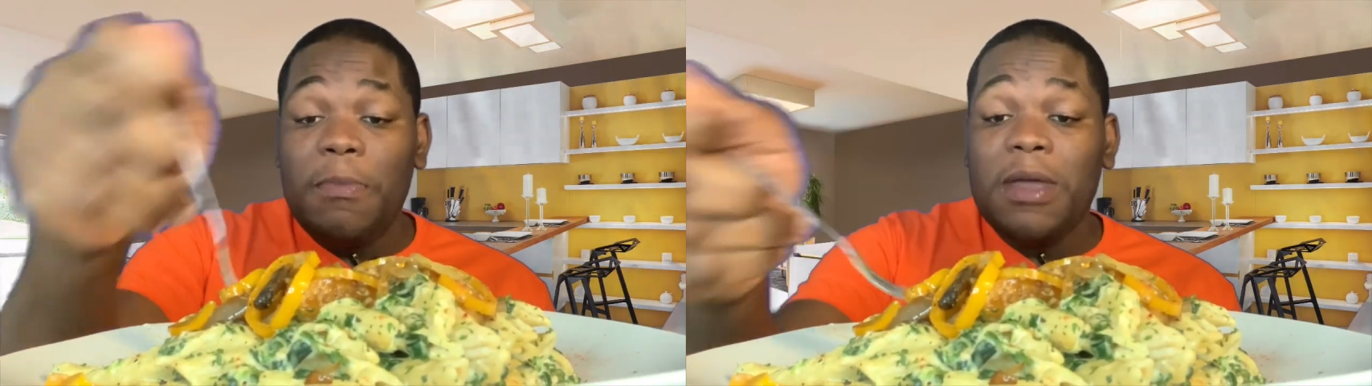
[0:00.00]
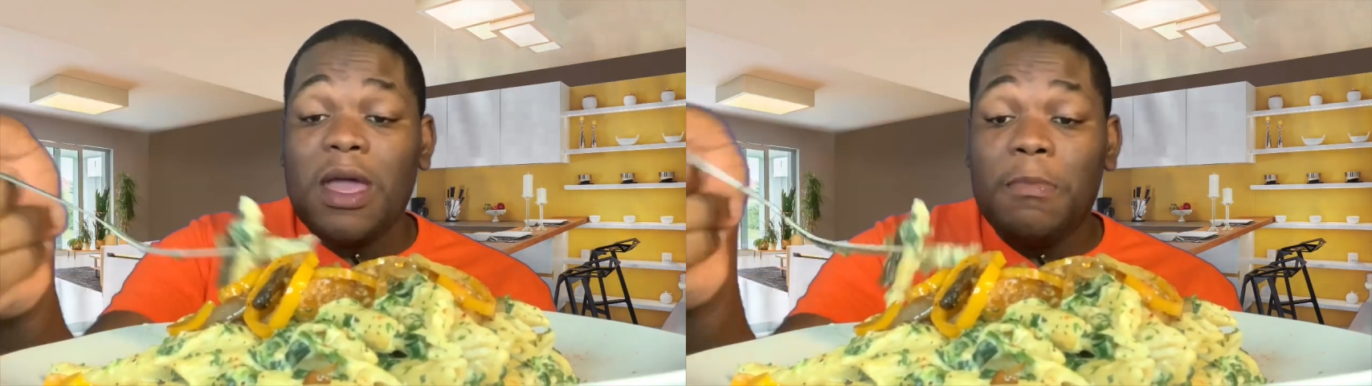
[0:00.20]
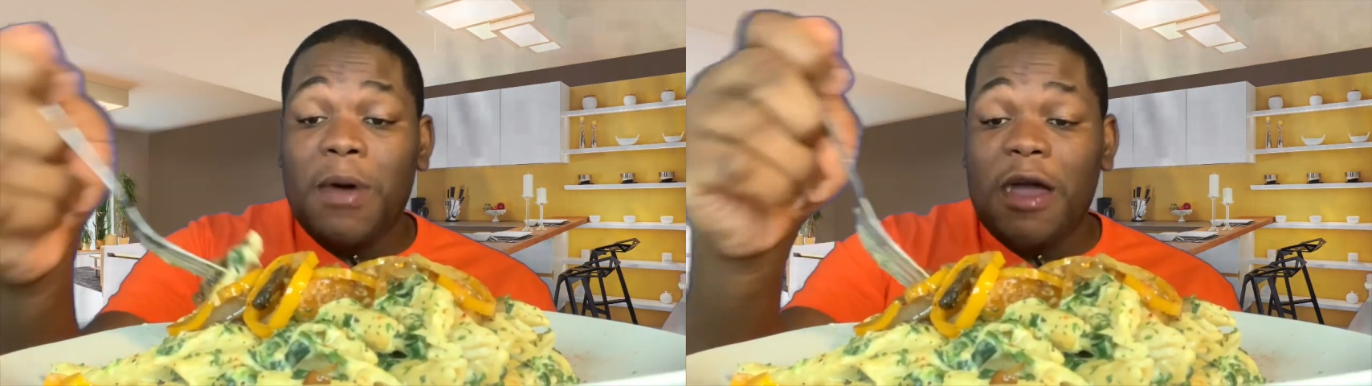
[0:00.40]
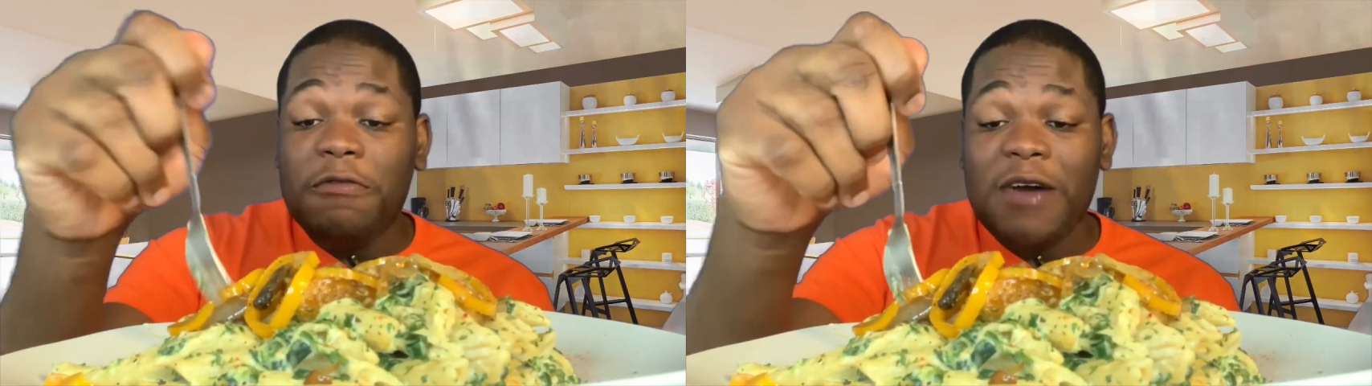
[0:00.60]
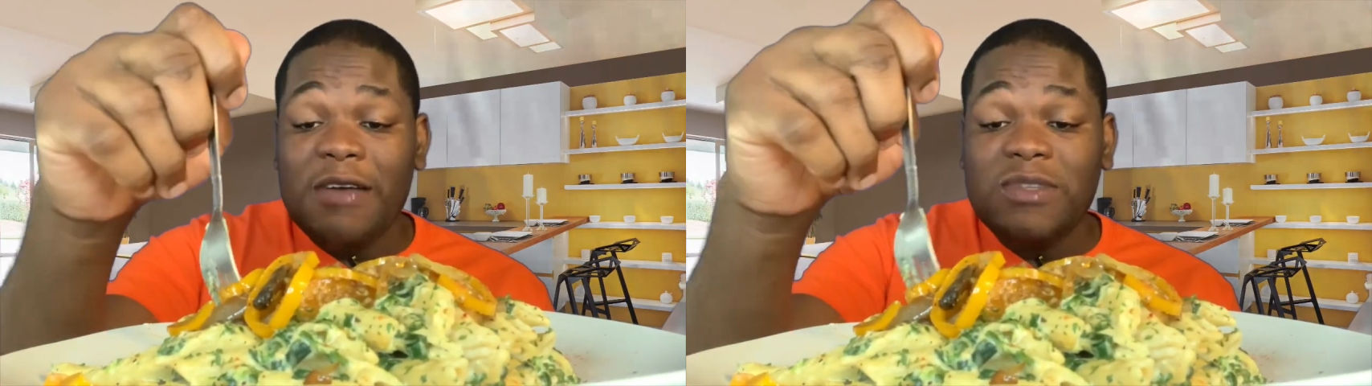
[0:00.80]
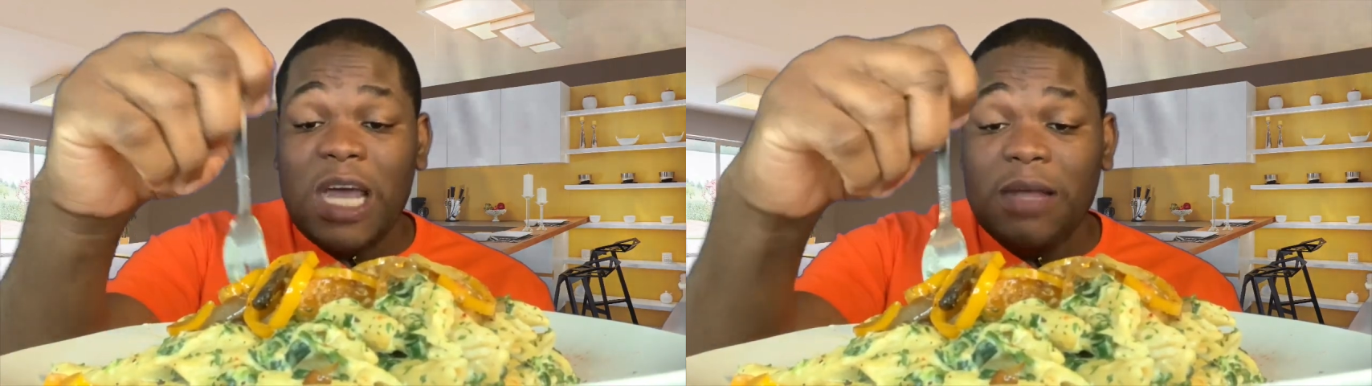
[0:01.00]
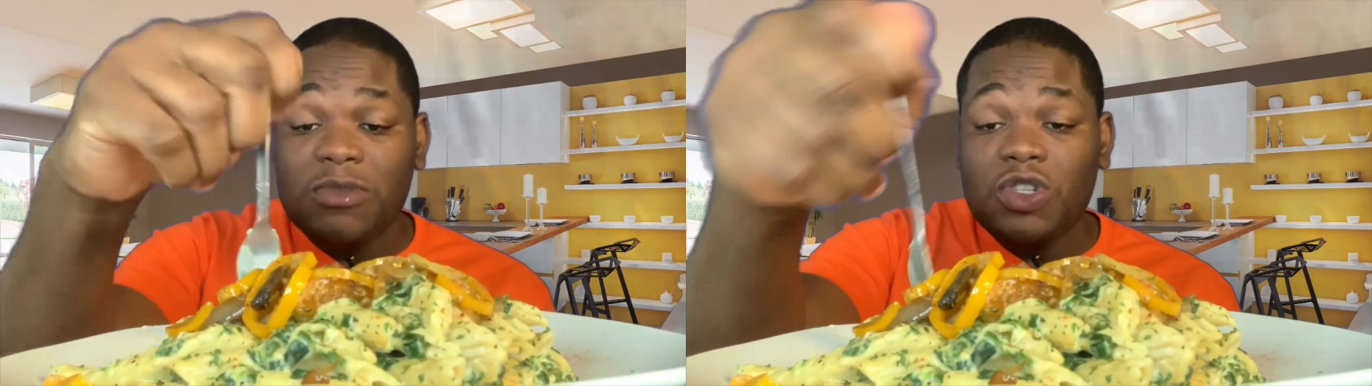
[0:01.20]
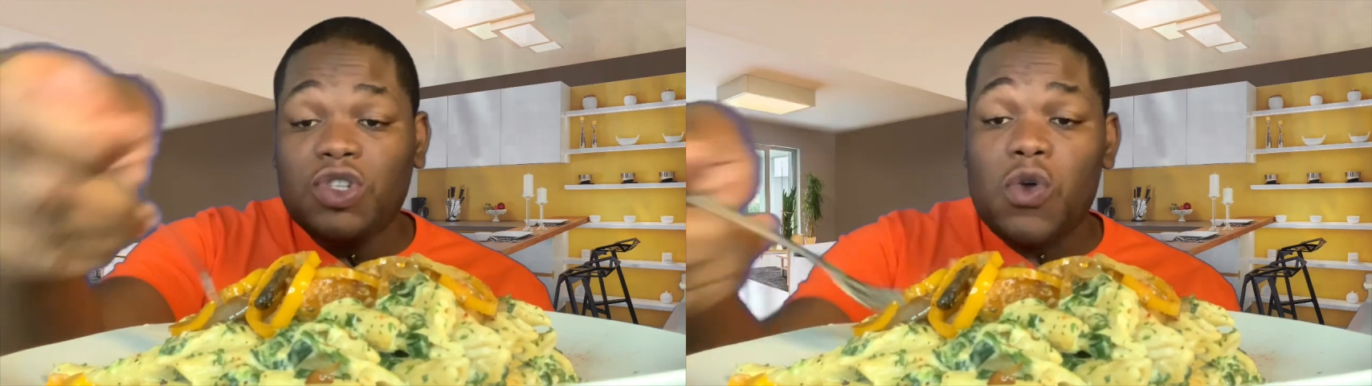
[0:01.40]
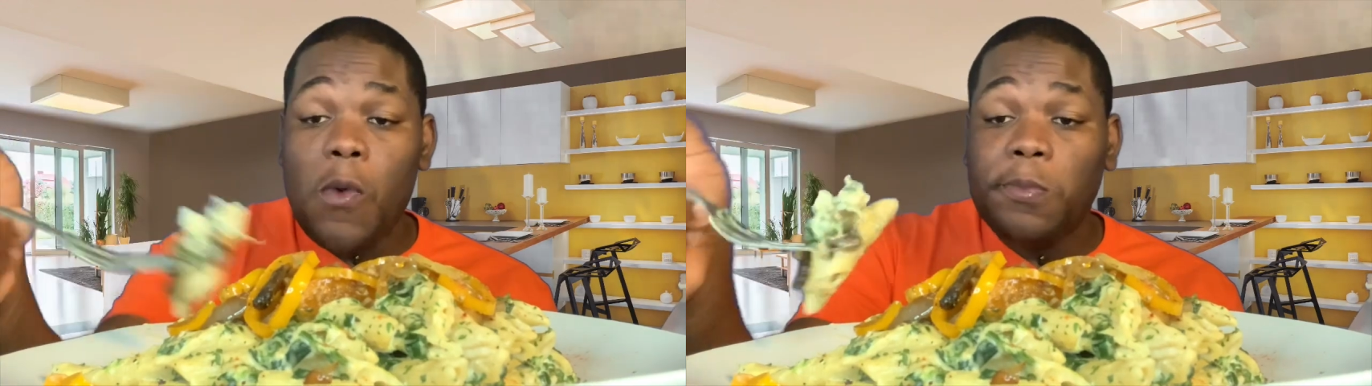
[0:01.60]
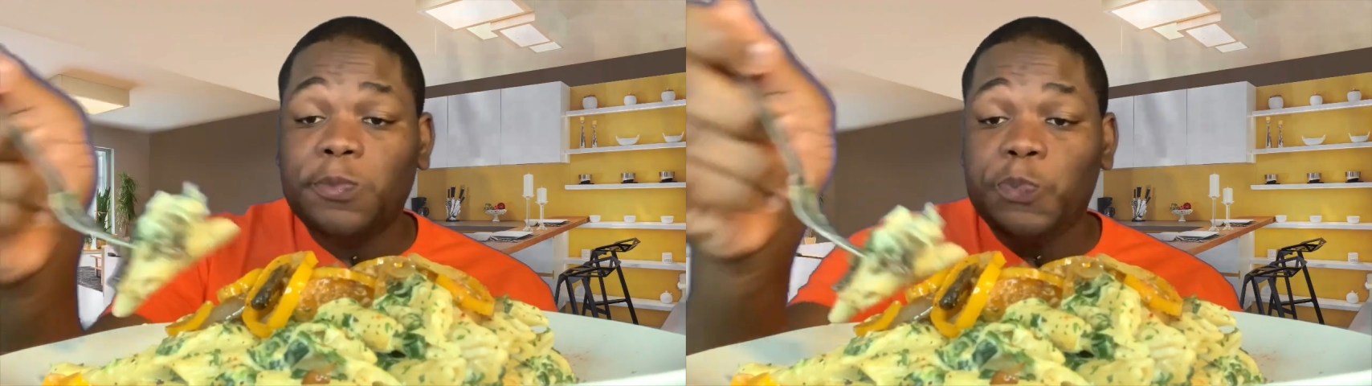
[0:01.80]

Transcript: Epic Empire 5x2